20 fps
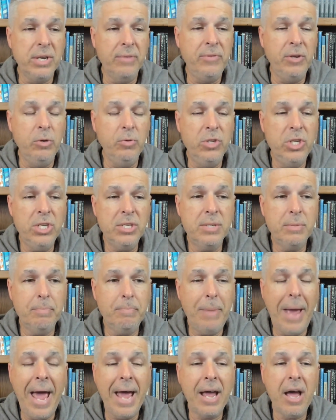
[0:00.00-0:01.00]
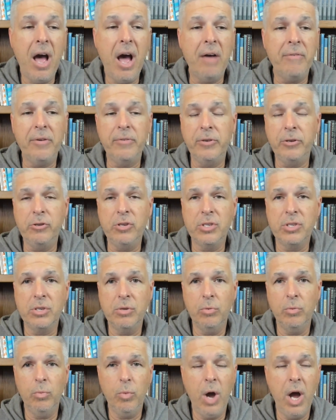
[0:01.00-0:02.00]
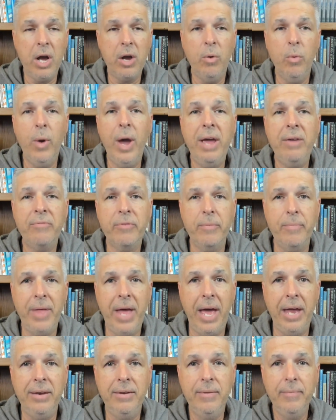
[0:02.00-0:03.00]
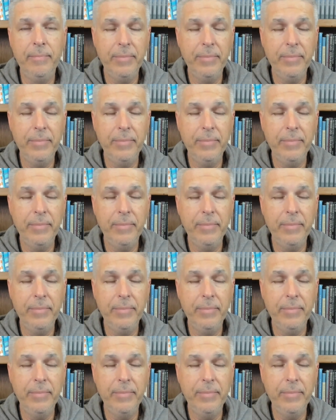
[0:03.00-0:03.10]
If you just back off, if you just walk away from that,